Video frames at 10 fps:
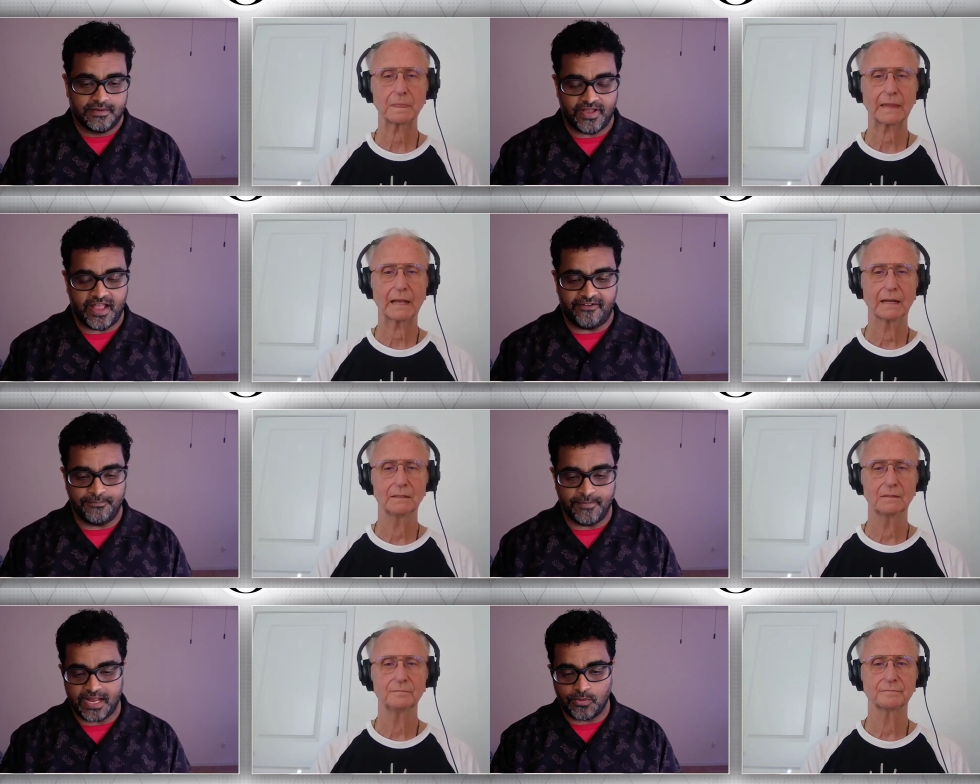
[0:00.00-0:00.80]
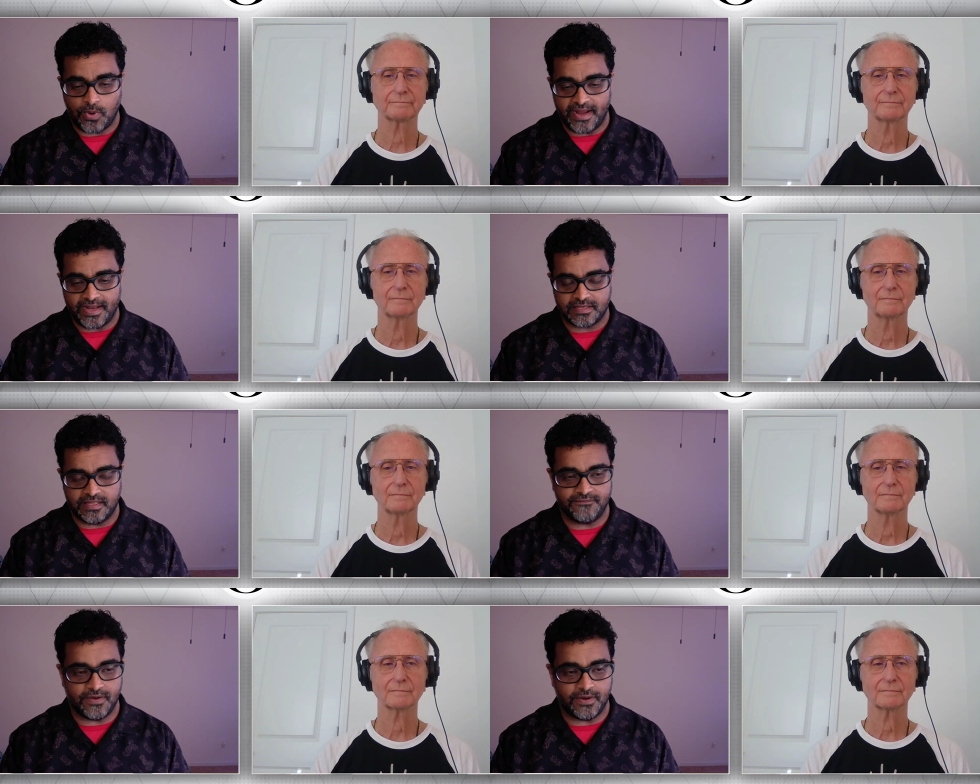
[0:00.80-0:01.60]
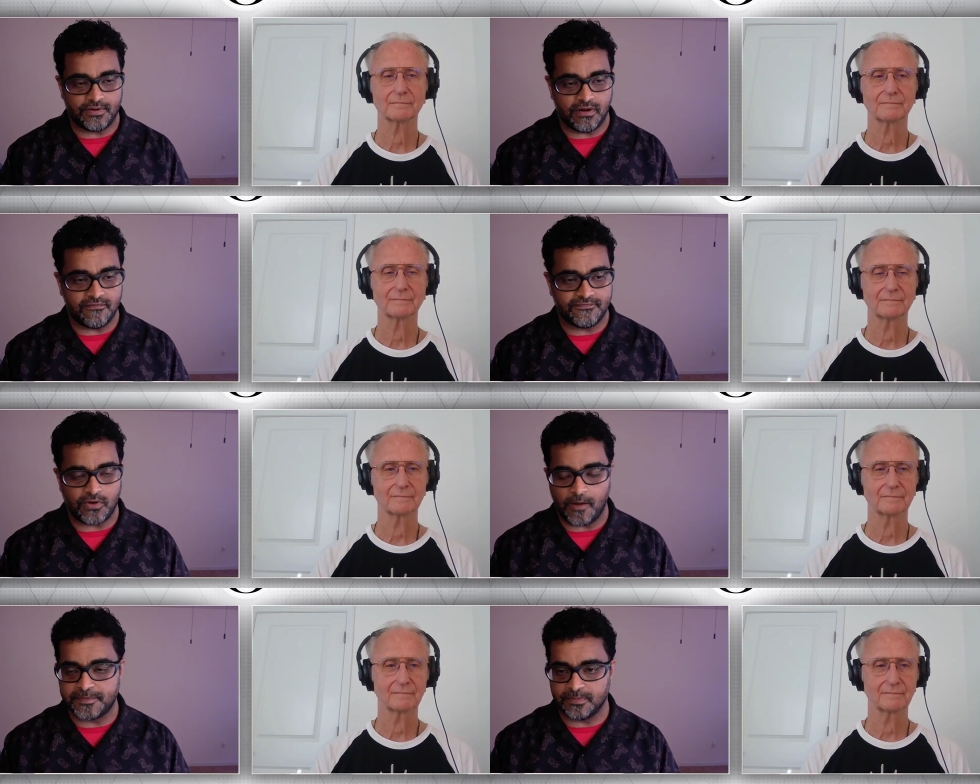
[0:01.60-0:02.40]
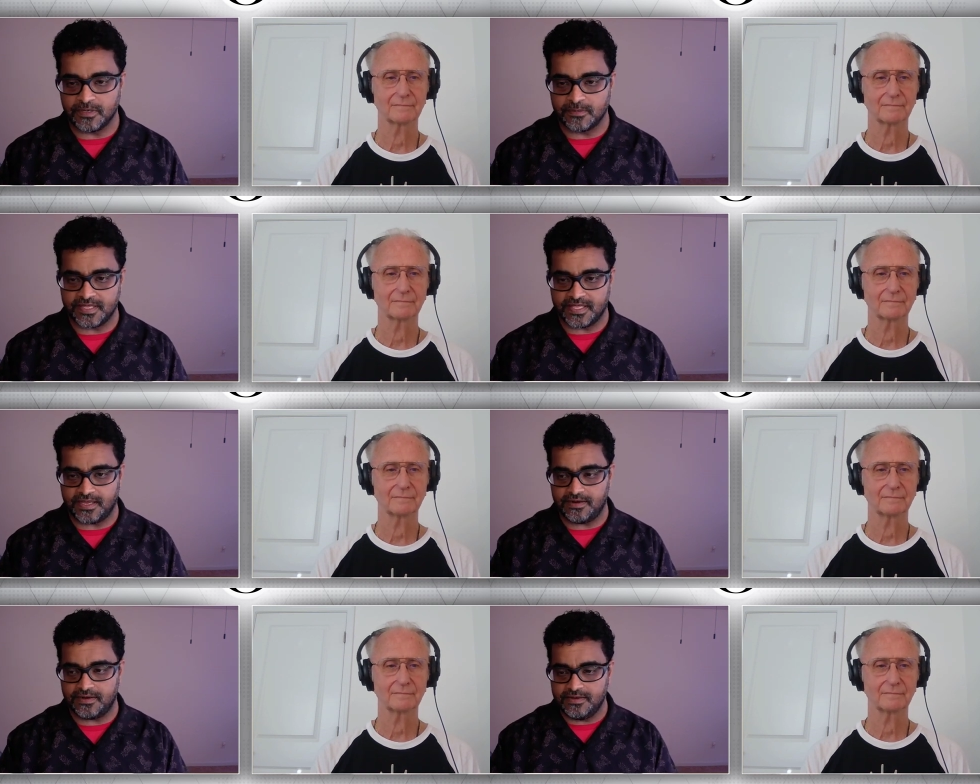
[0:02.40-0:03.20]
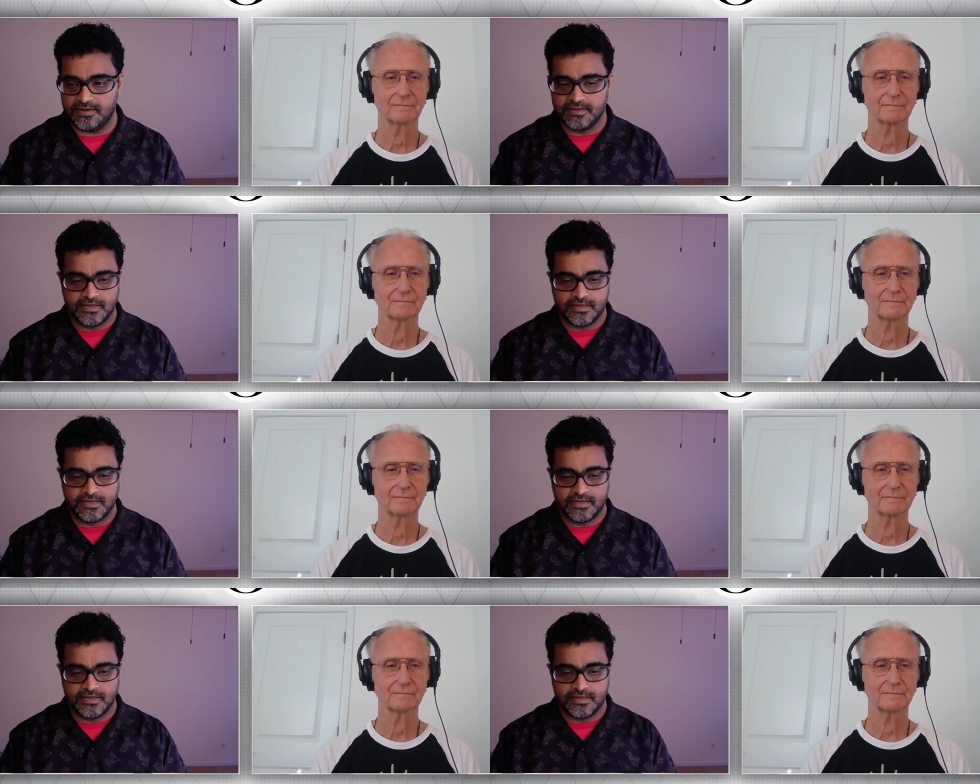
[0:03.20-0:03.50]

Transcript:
Speaker 1: We have Mike White, the founder of Optimal Breathing, here.